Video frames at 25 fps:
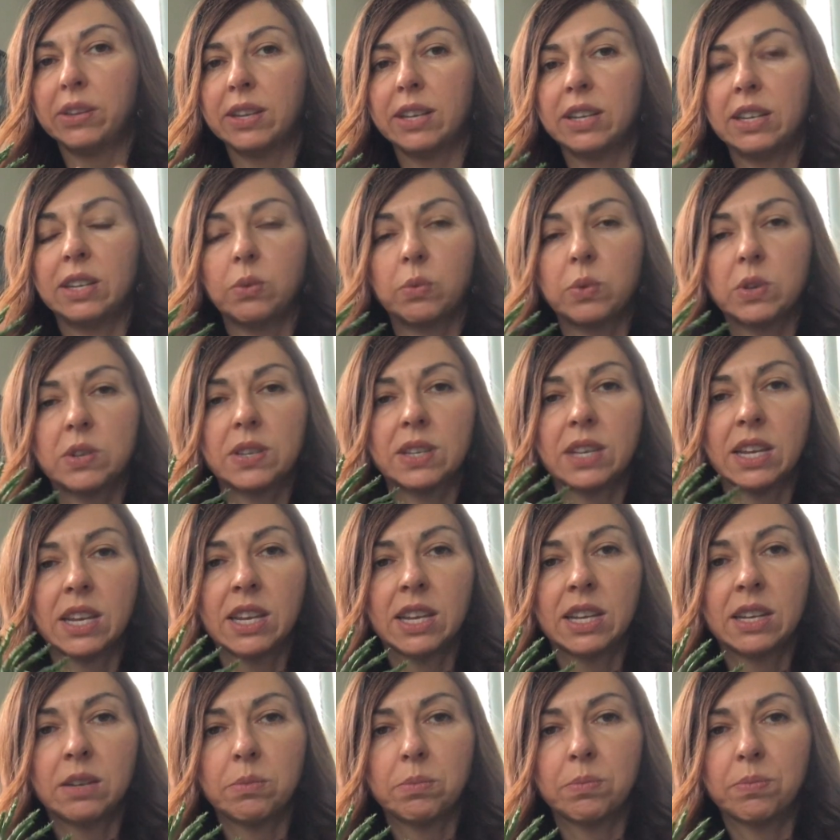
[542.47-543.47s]
that it was
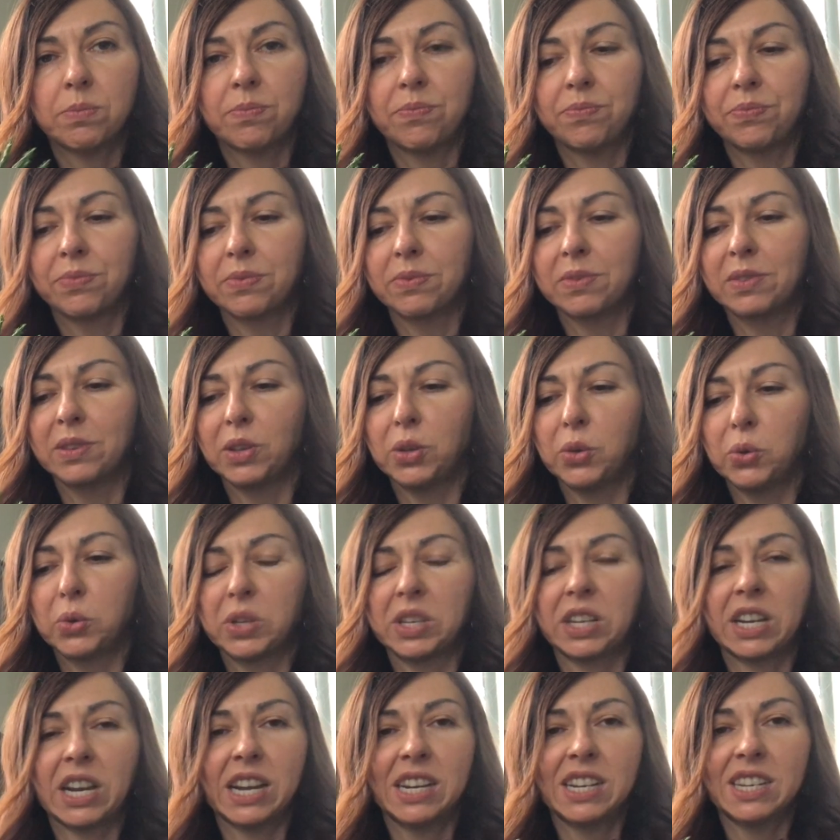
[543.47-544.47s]
in
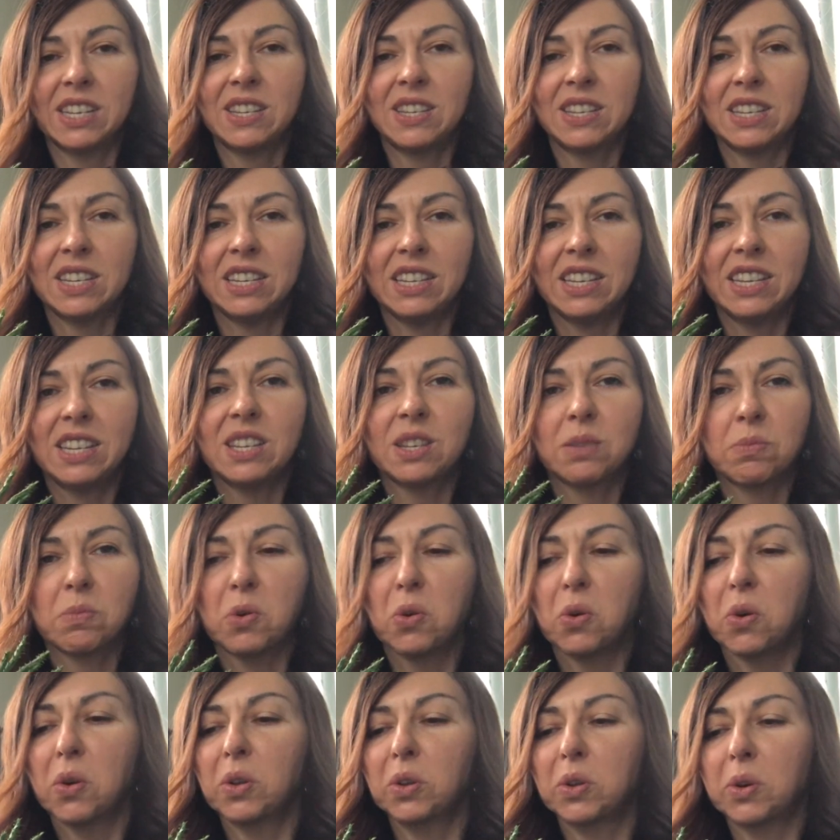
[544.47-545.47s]
looked kind of silly
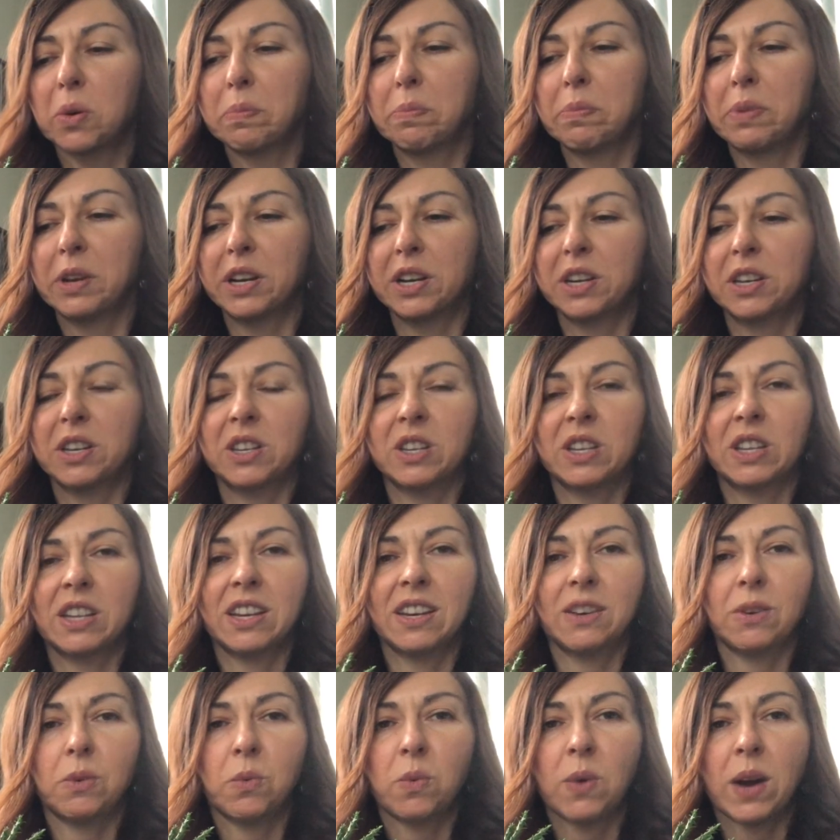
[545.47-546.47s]
small compared to
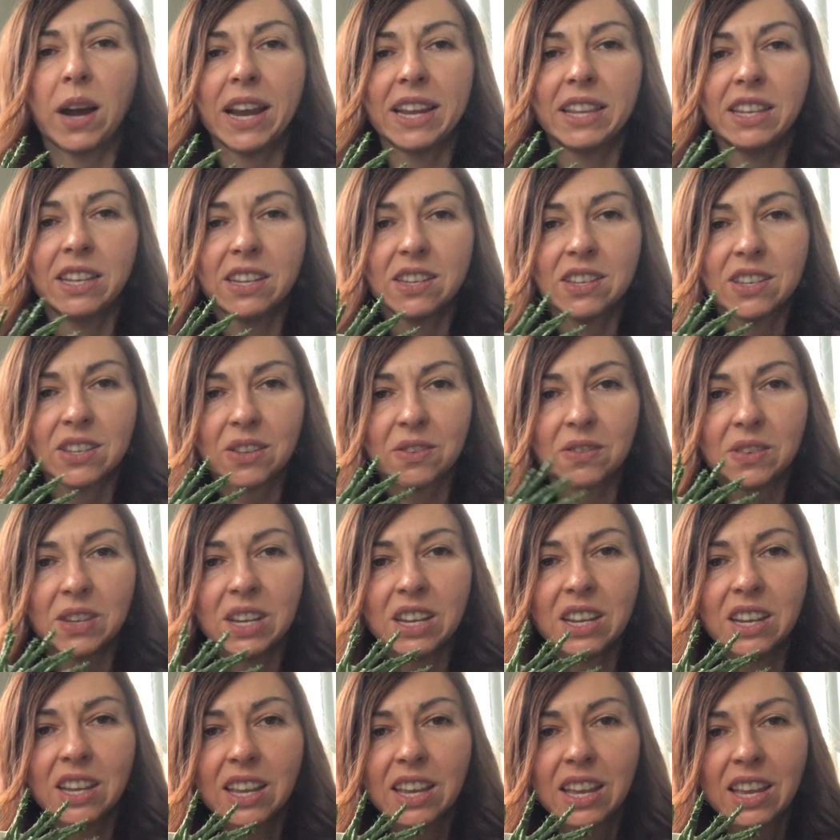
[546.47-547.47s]
the wideness of
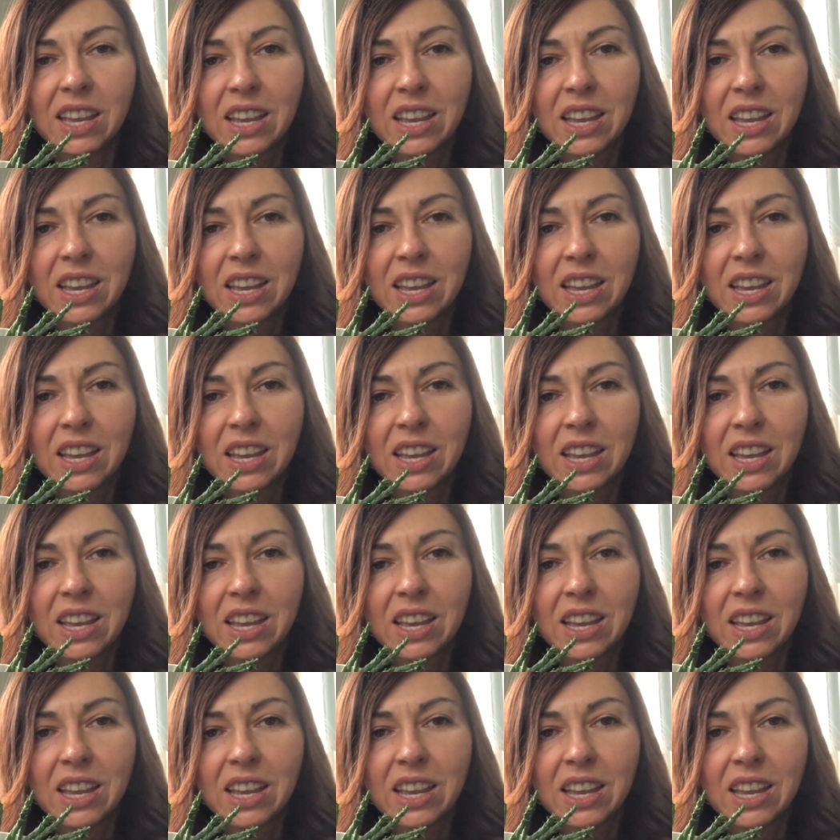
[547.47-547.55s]
the